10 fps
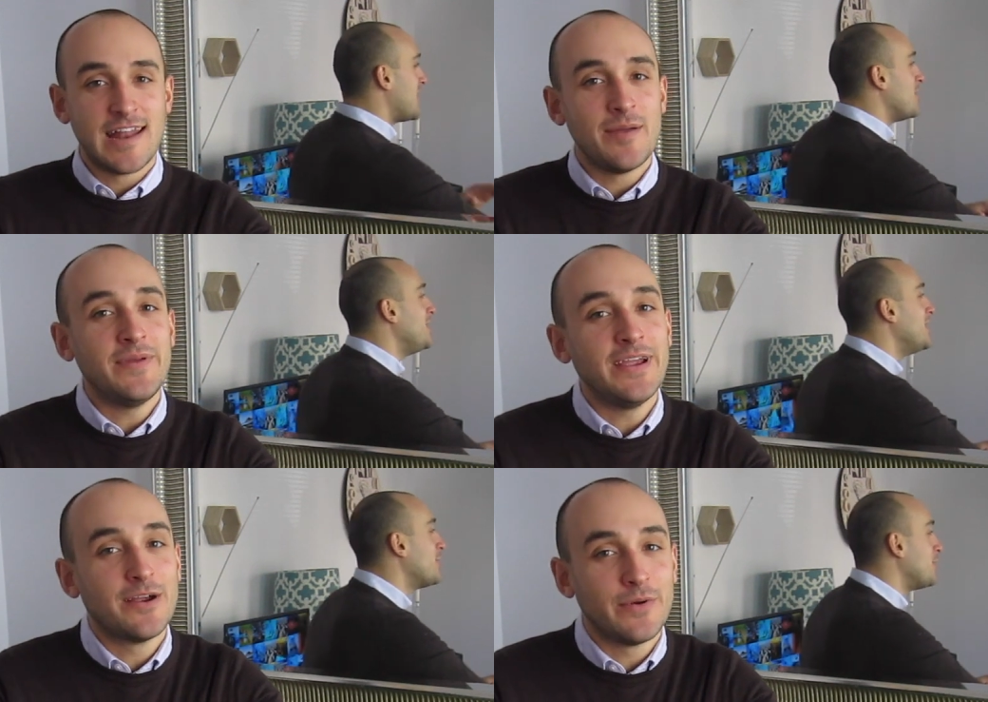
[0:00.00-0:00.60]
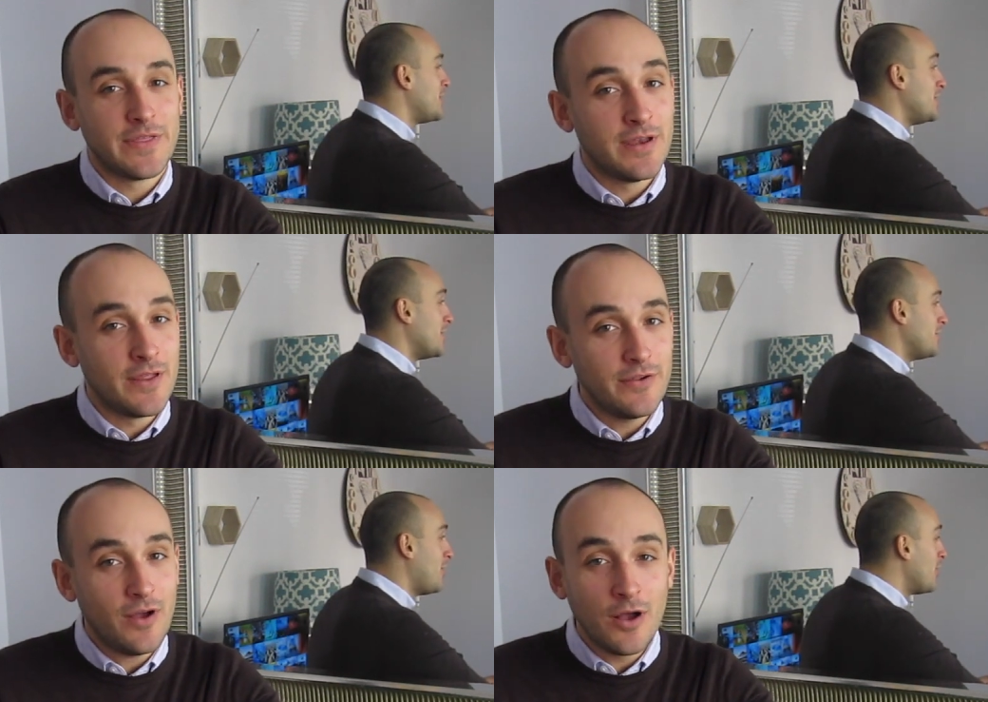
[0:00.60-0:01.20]
Speaker 1: and I'm here with
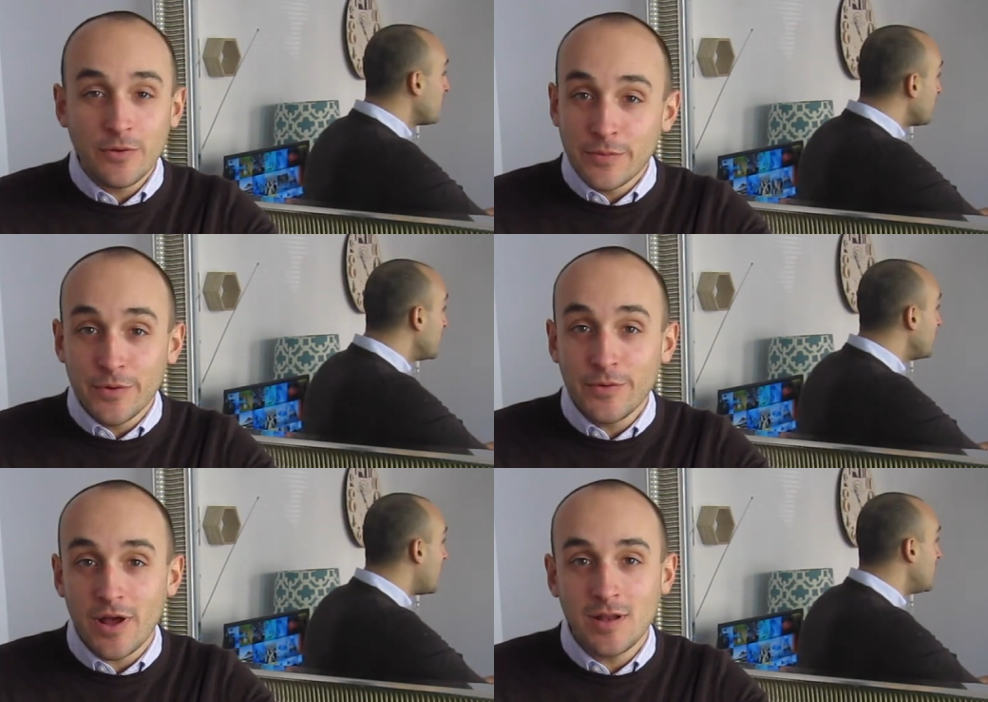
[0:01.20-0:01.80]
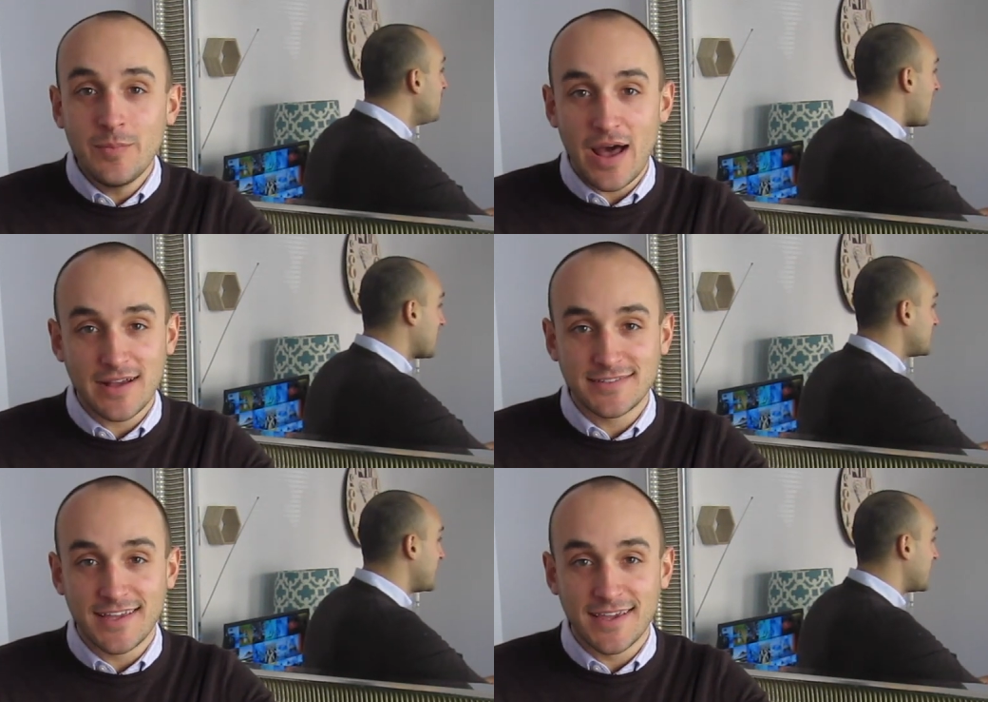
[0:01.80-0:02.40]
another Hungryroot
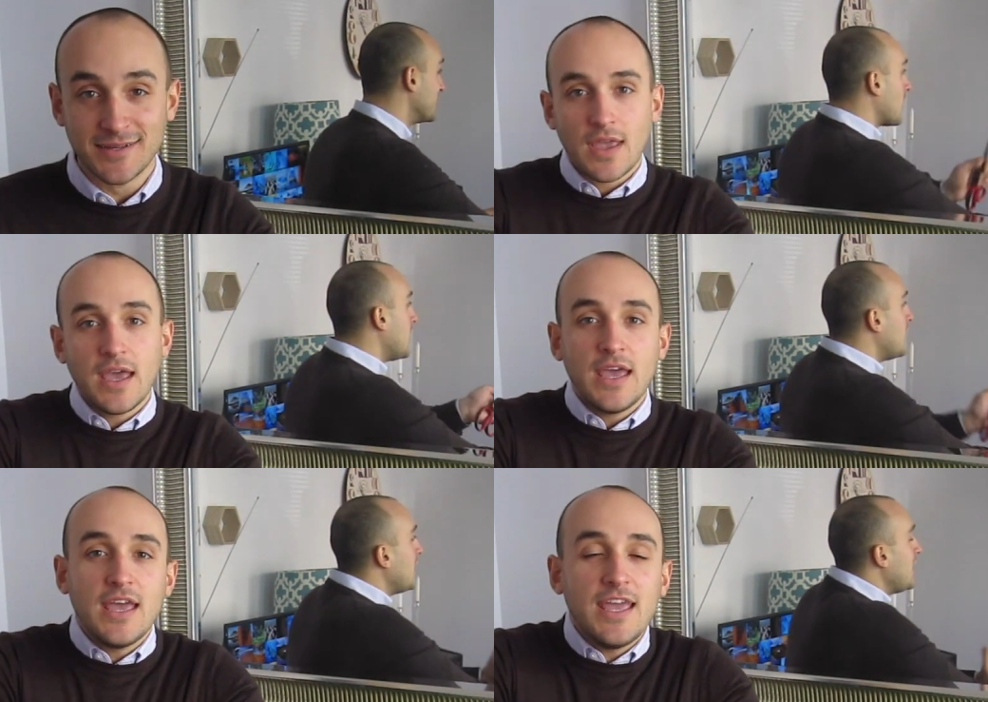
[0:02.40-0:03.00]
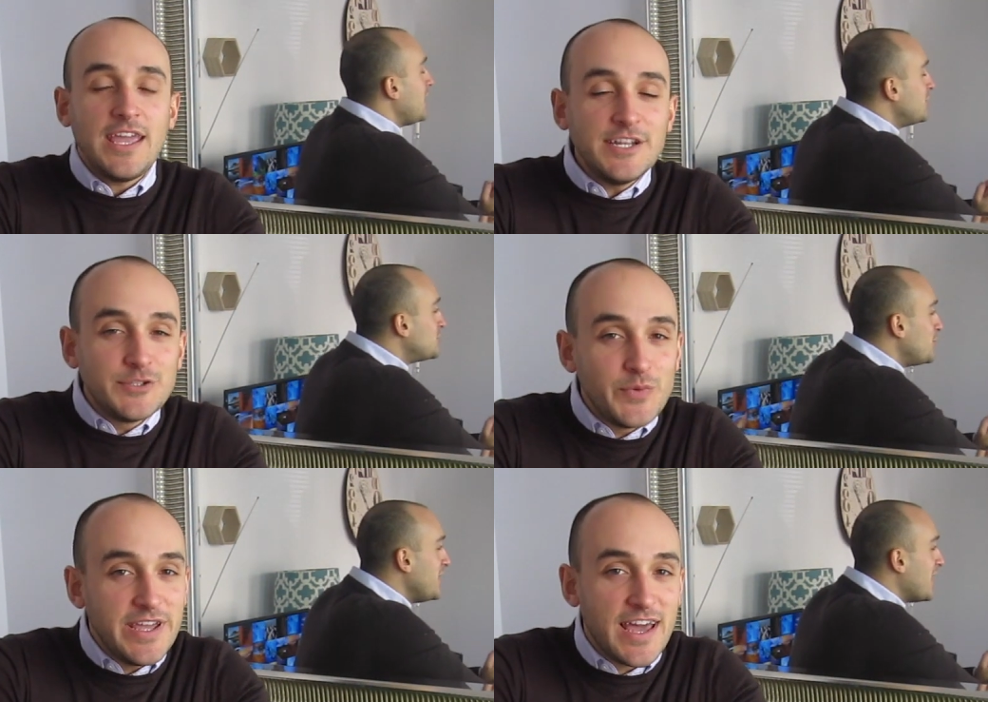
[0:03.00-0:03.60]
unboxing.
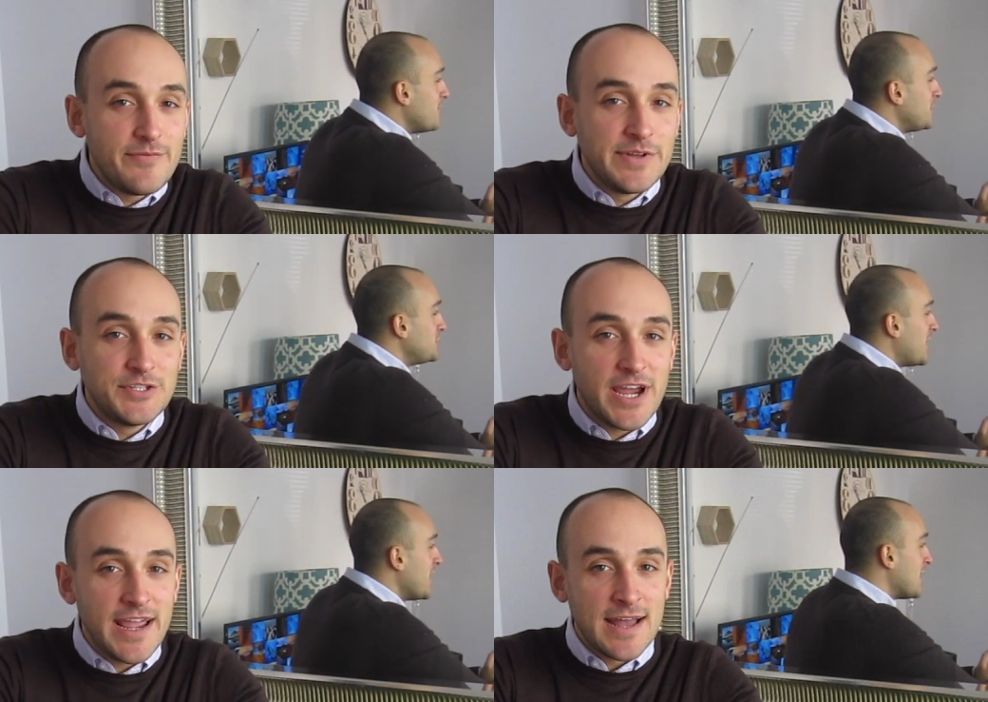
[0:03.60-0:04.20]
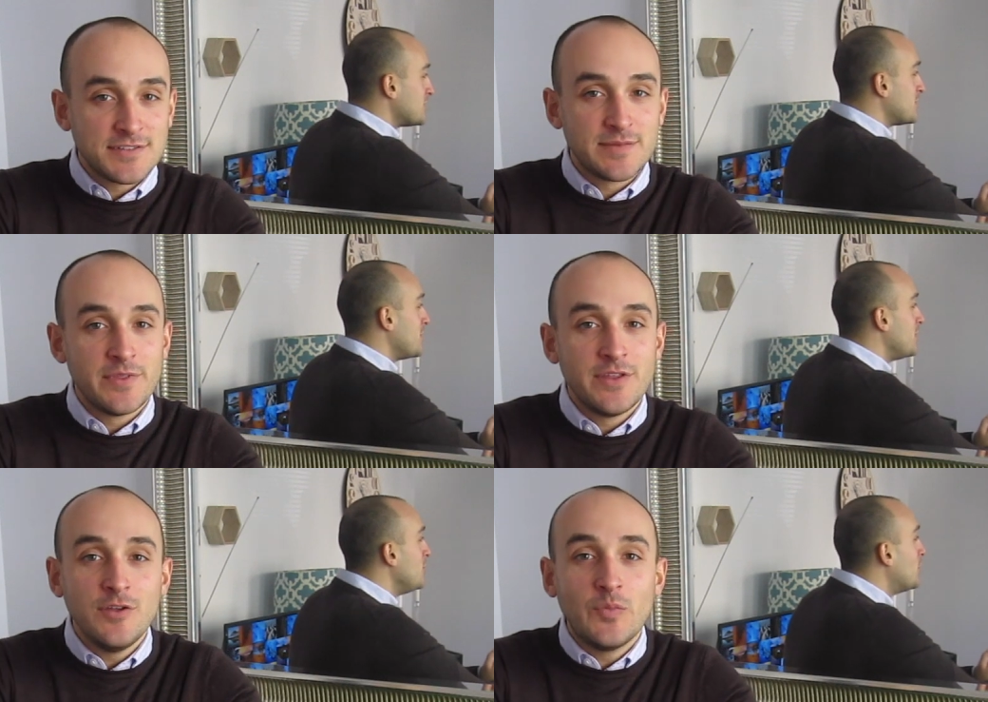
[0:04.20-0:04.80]
Each week I've been trying out
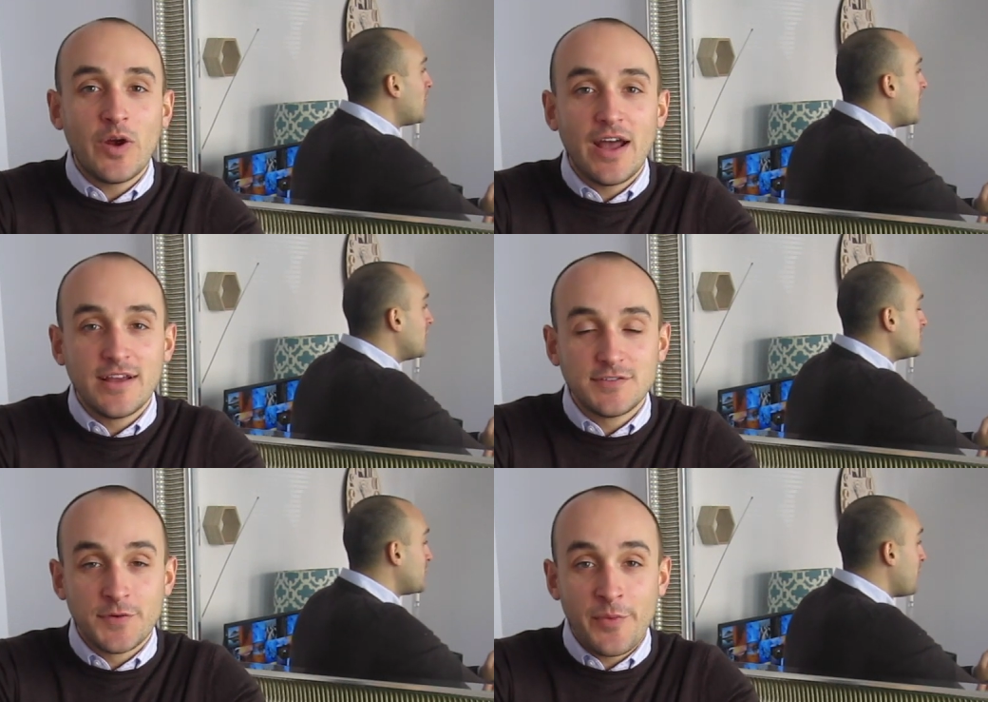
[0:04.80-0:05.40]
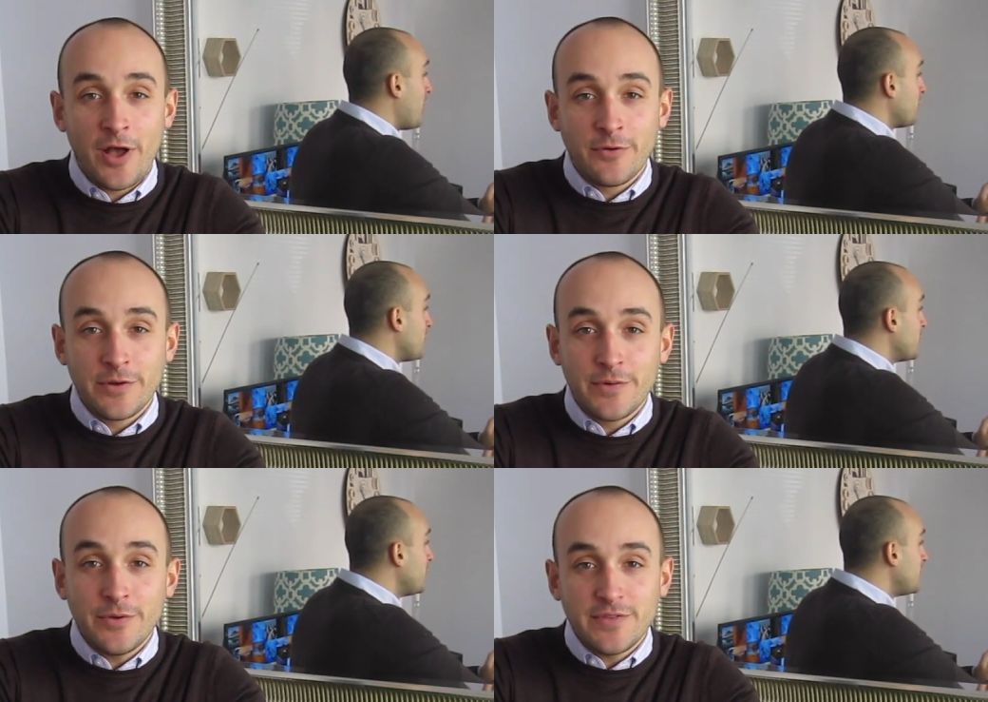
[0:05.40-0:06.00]
some of the new products from
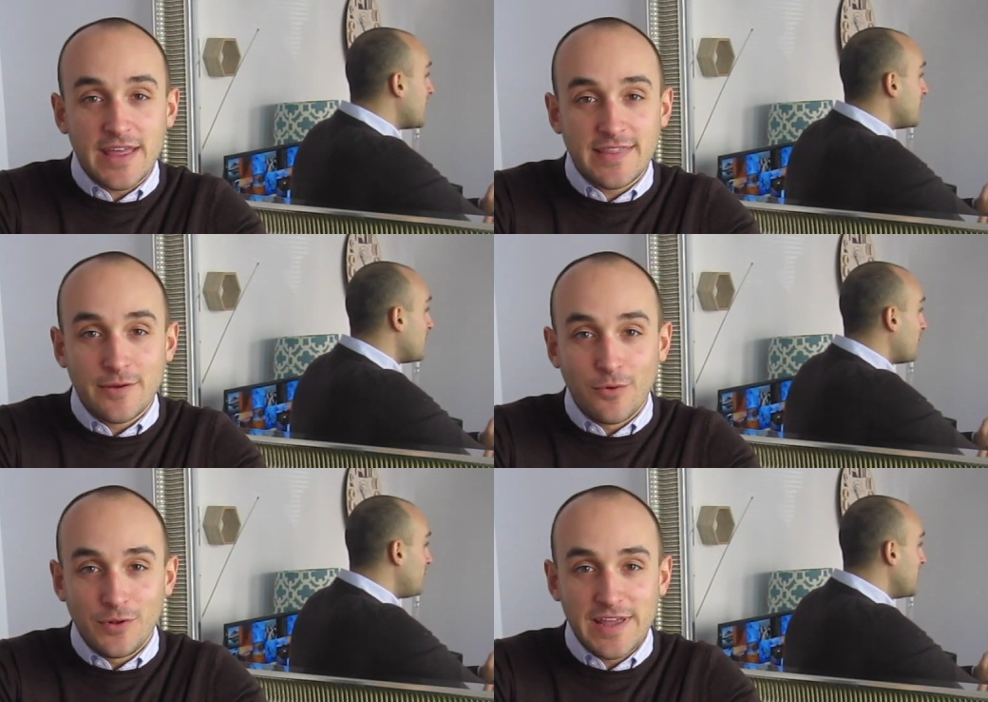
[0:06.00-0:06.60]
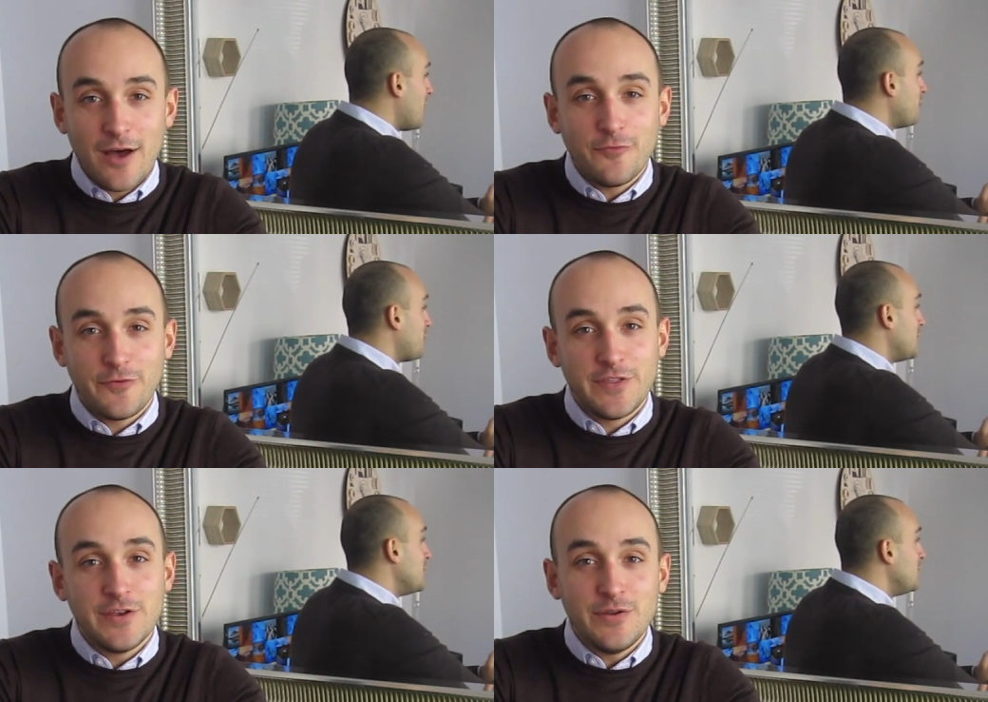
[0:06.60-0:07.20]
Hungryroot that they rolled
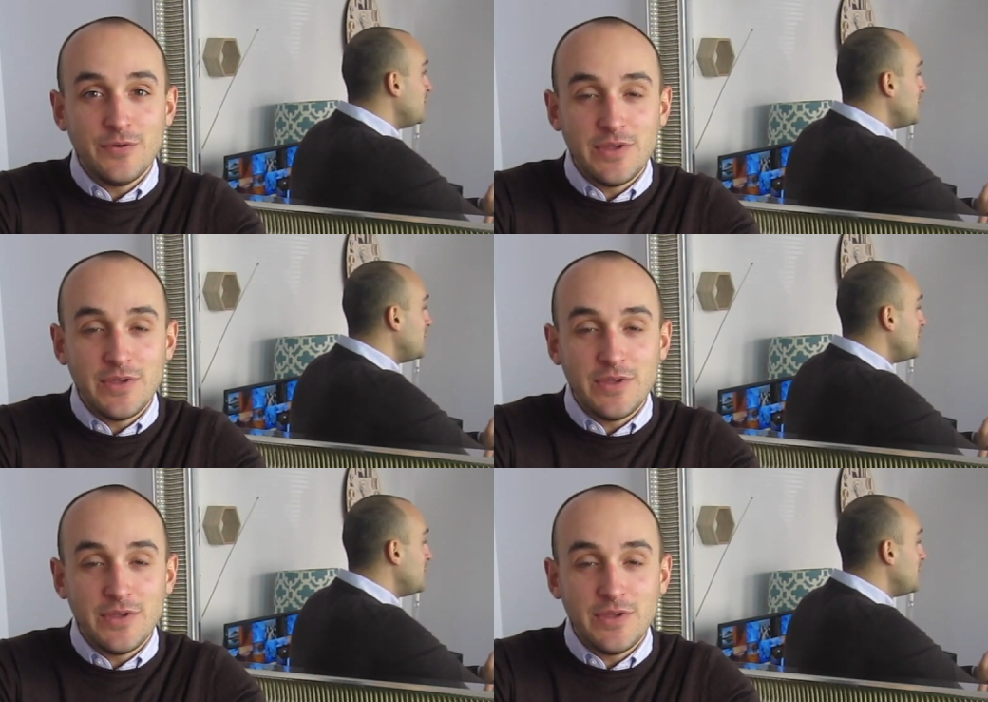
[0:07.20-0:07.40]
out for the new